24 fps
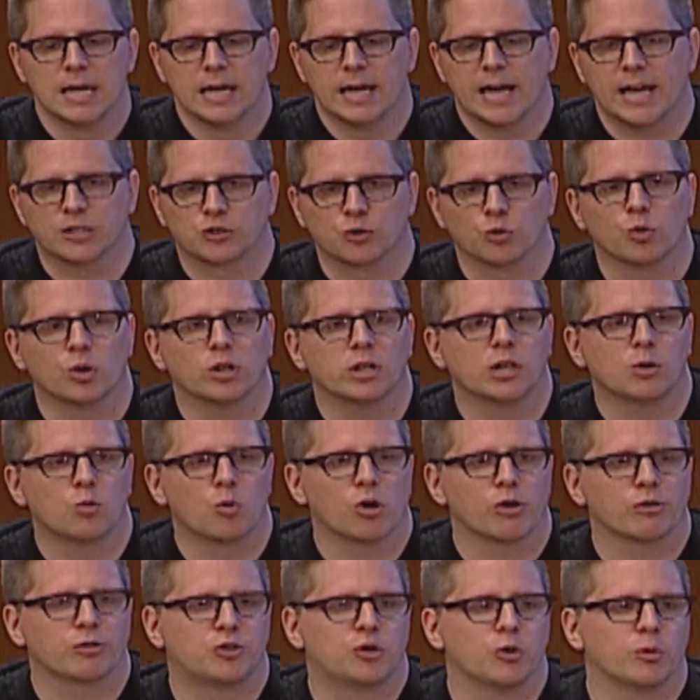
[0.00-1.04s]
It's really
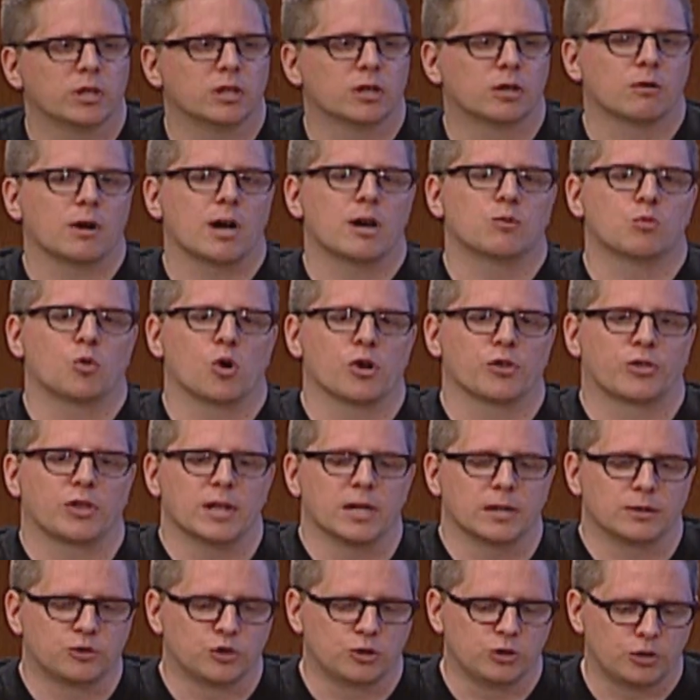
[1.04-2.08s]
worth doing the
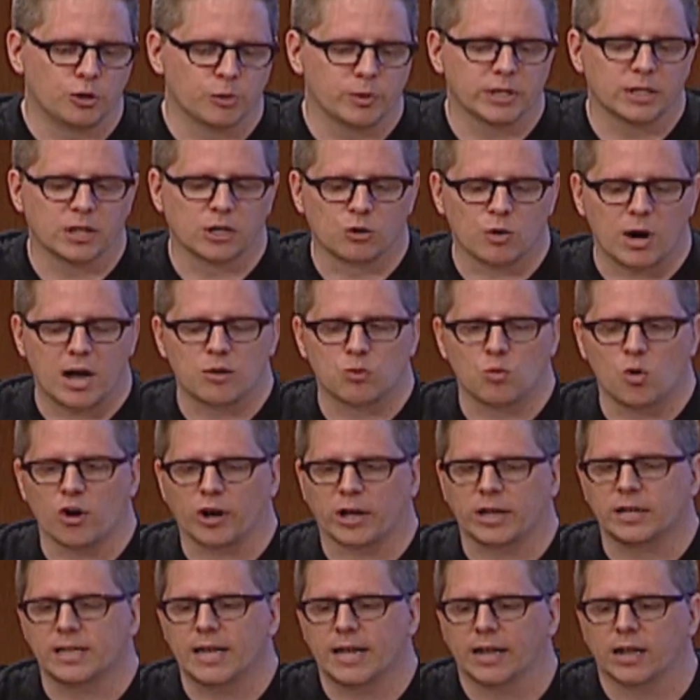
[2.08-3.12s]

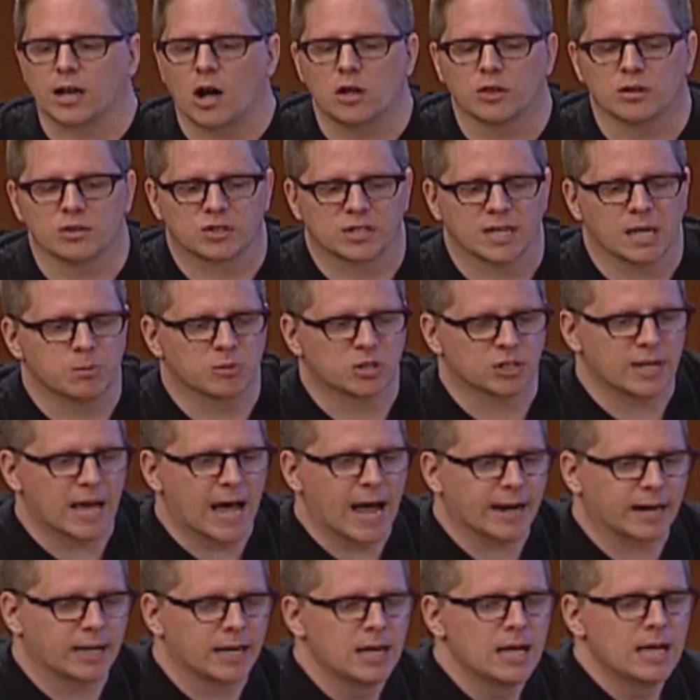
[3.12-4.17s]
groundwork and getting on the same
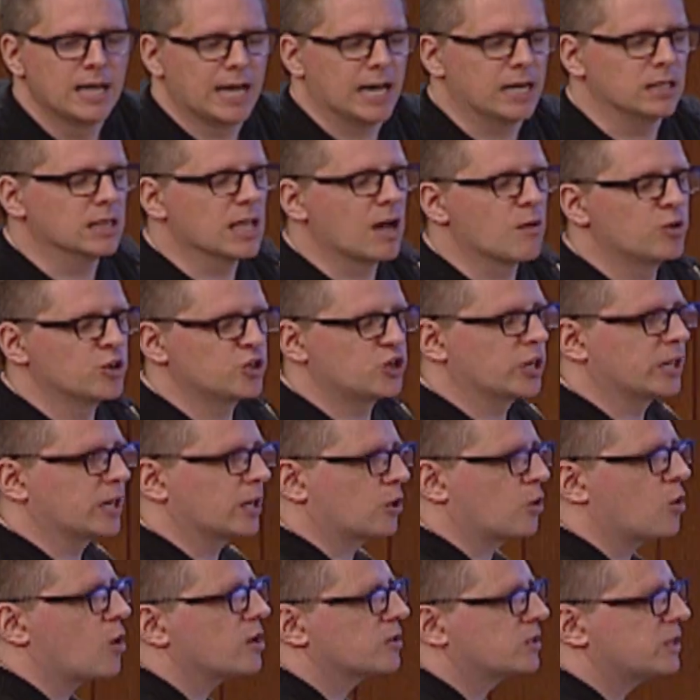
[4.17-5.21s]
stack and leveraging it
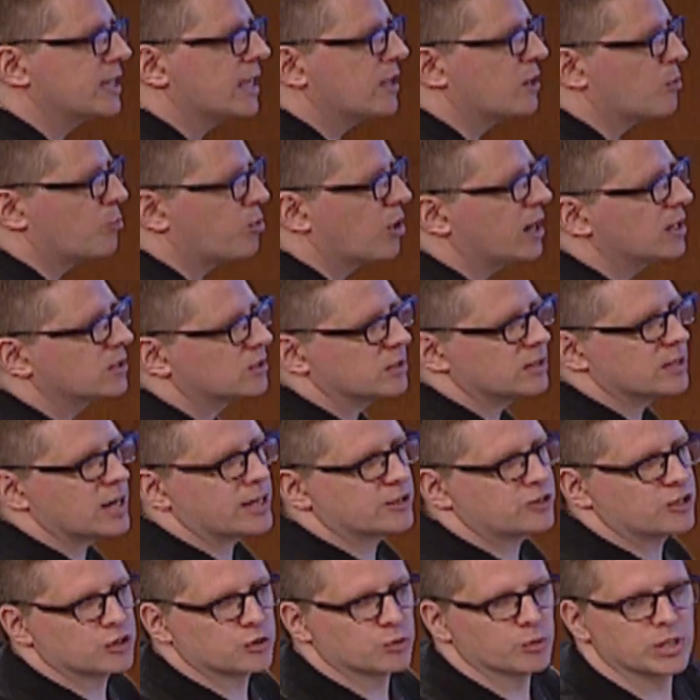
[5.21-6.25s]
across the enterprise and
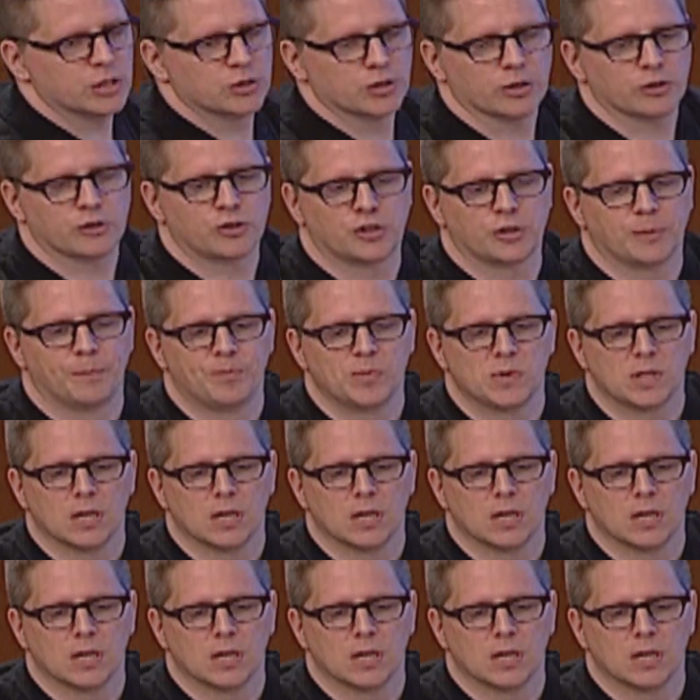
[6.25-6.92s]
not just research.